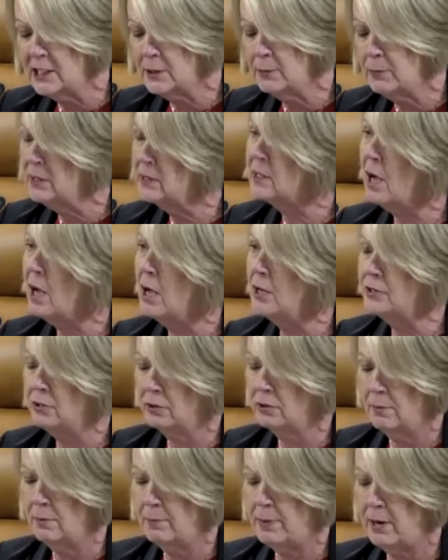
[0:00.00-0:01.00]

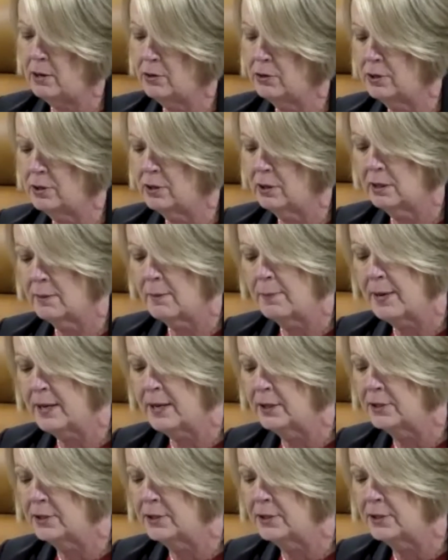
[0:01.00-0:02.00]
AACSB is also
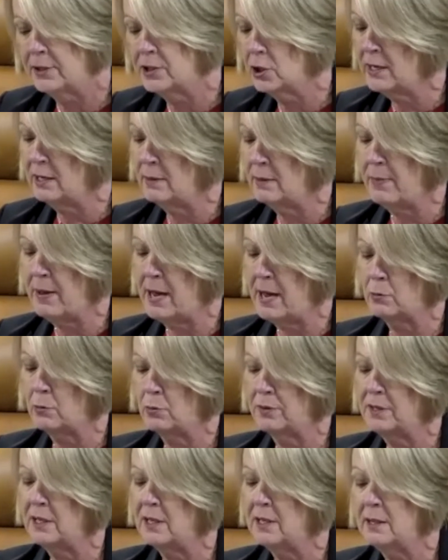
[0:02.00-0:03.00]
compelled to
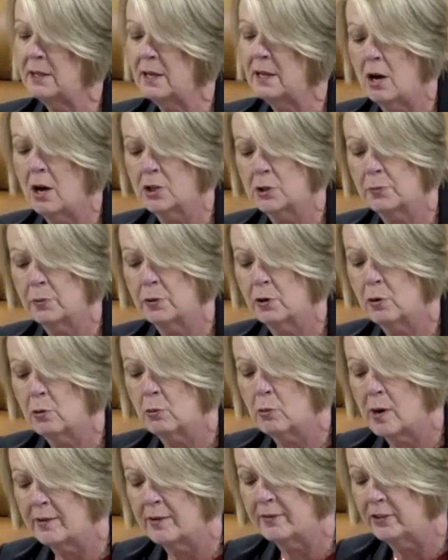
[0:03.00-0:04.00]
create impact within the
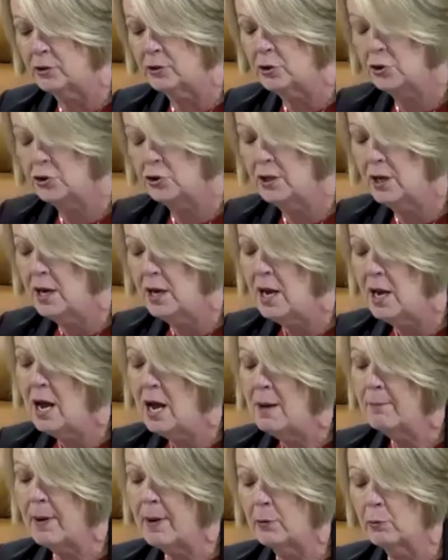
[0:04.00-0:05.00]
entrepreneurial
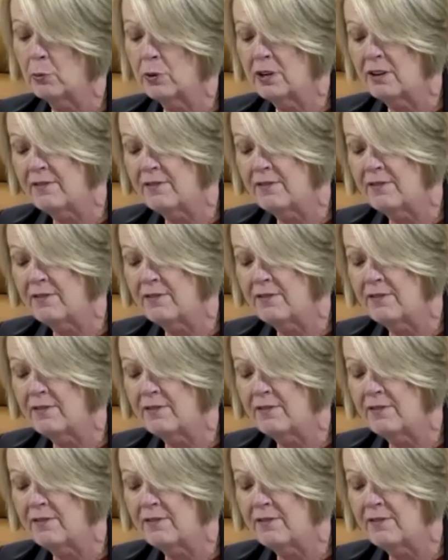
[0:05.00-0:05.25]
revolution